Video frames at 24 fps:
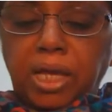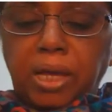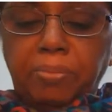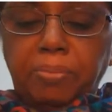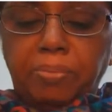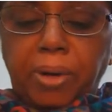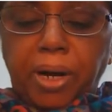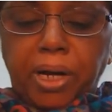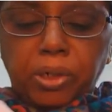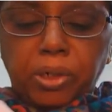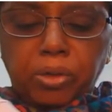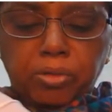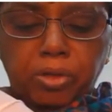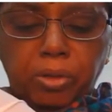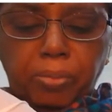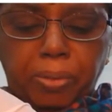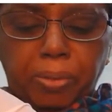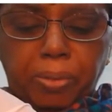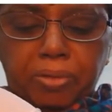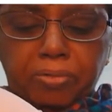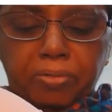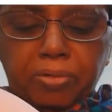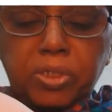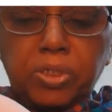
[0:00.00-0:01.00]
part of the
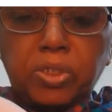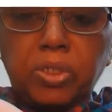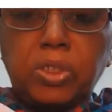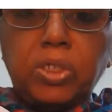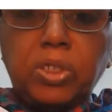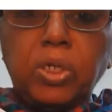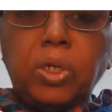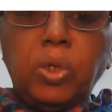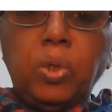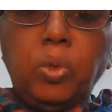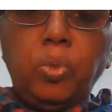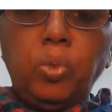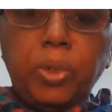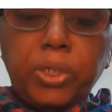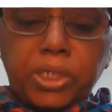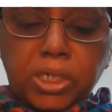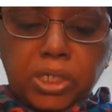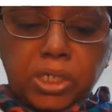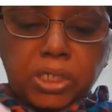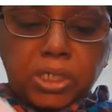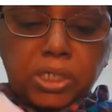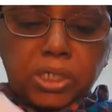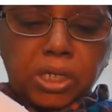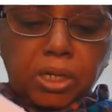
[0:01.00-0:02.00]
pelvis which
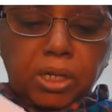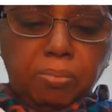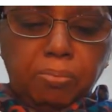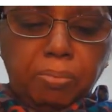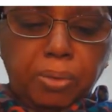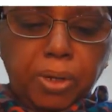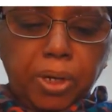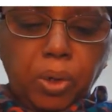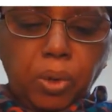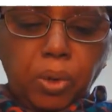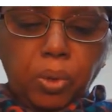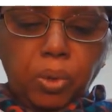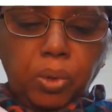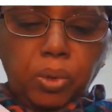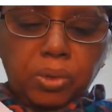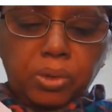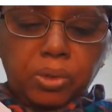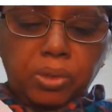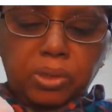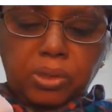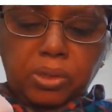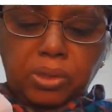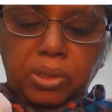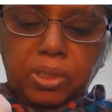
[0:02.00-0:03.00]
is below
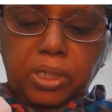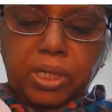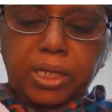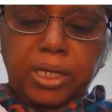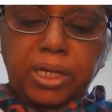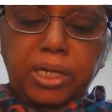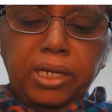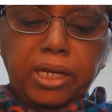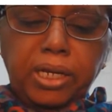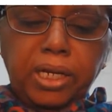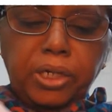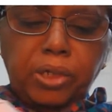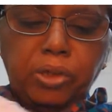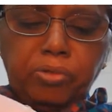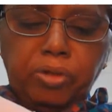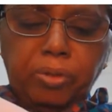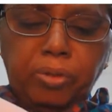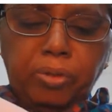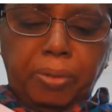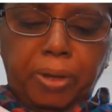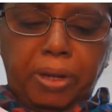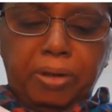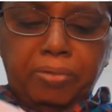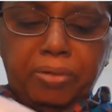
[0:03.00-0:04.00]
the inlet of the
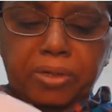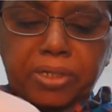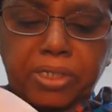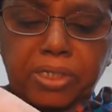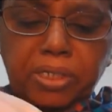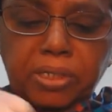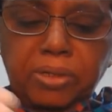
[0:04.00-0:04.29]
pelvis.